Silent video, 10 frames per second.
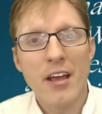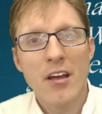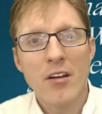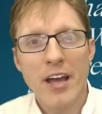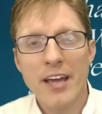
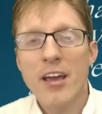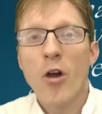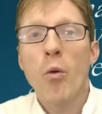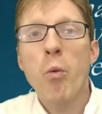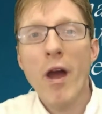Okay?
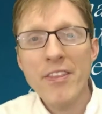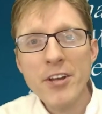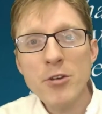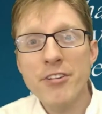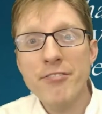Whether
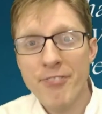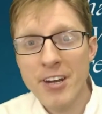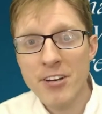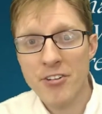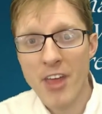you should
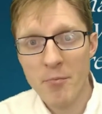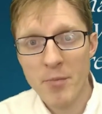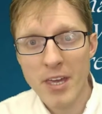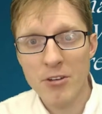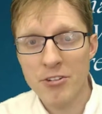finish that
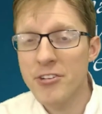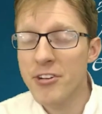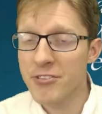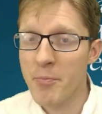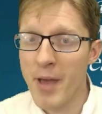meal should
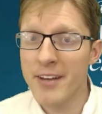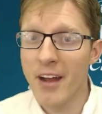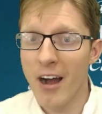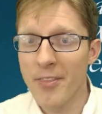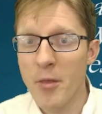just depend
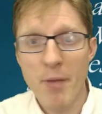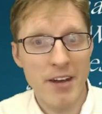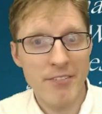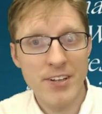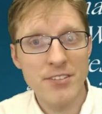on the
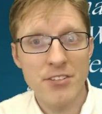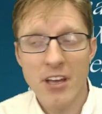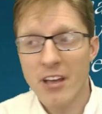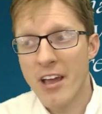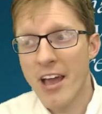benefits
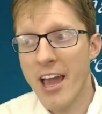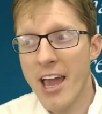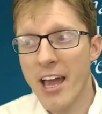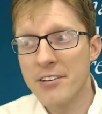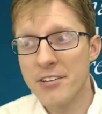
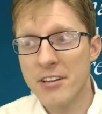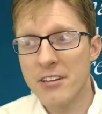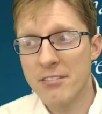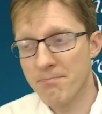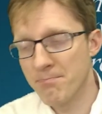and
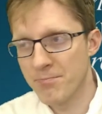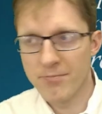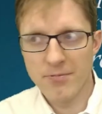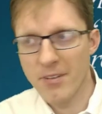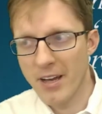
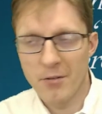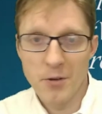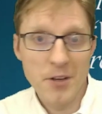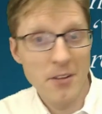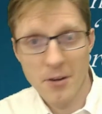I
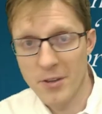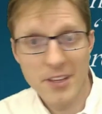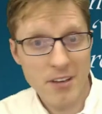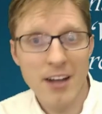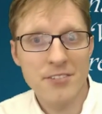don't really
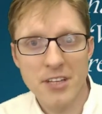costs.